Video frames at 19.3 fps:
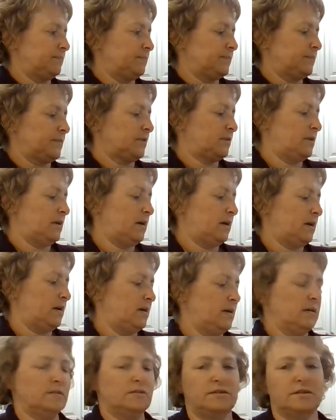Okay.
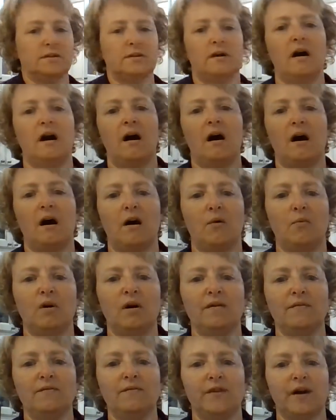D, ah. What
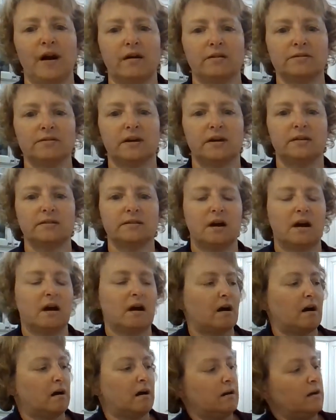vowel says
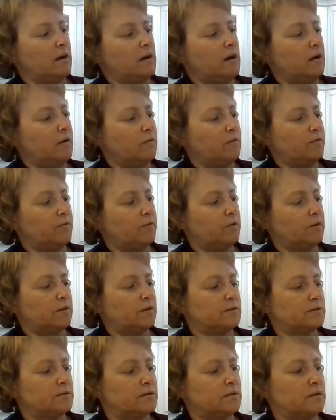ah? Oh, of
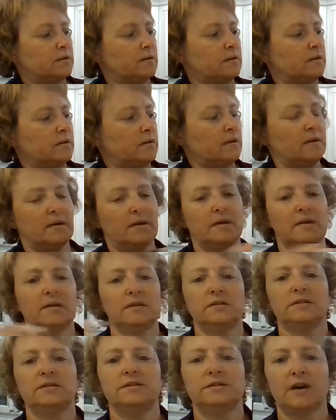course.
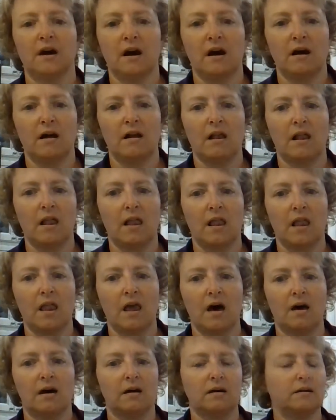
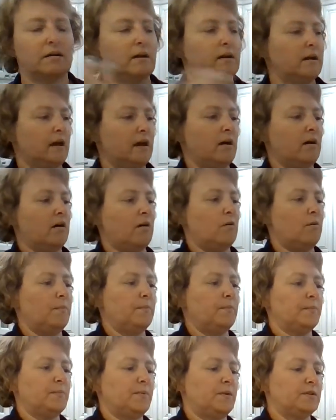Doll. L.
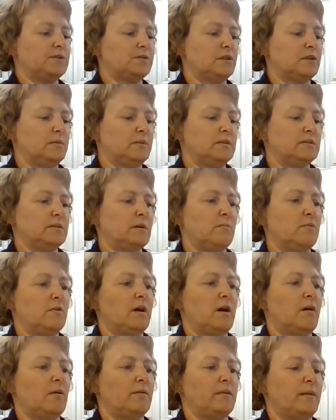But it's going to be a double
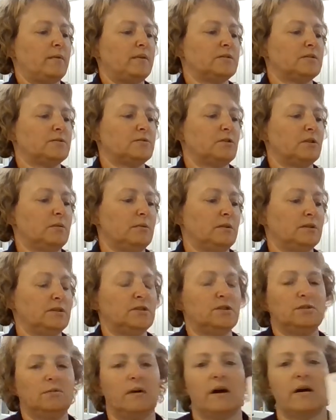L, and that means there's going to be
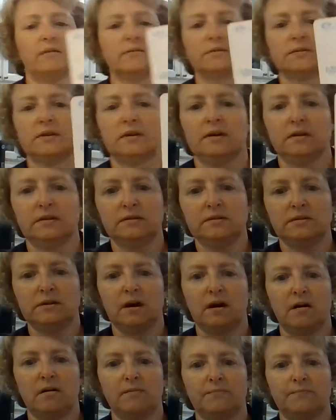two L's.
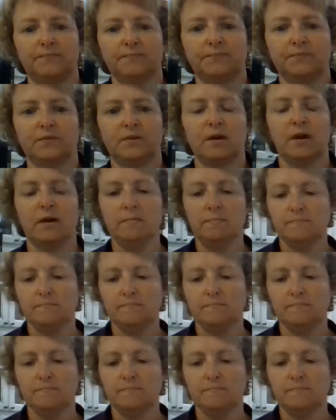Doll. Okay.